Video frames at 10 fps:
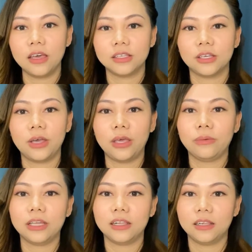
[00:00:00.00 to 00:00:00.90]
So he
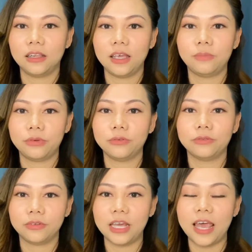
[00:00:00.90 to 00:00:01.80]
will improve
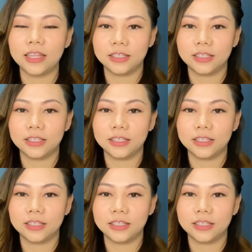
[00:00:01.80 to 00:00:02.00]
and